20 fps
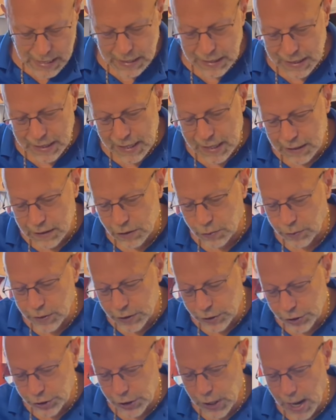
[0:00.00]
things when
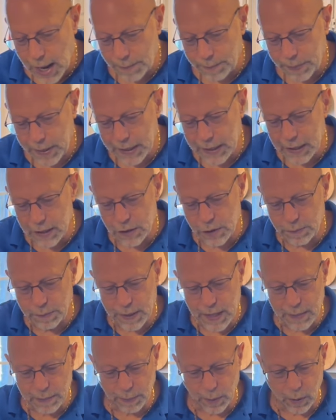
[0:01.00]
chopping is
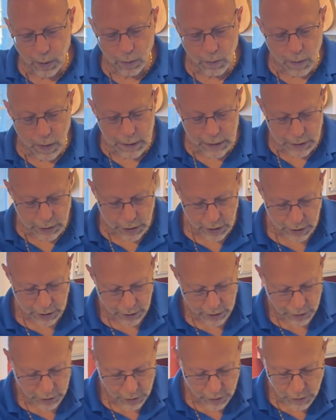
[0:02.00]
people want to
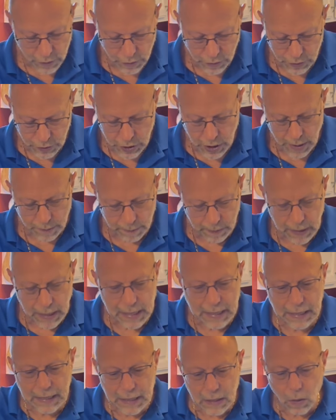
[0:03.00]
do something
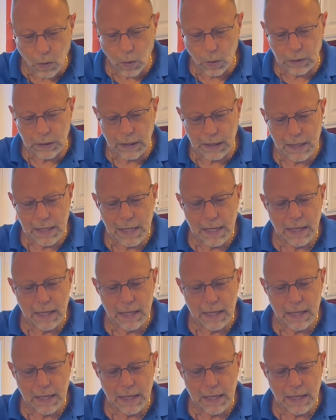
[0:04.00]
like hold it.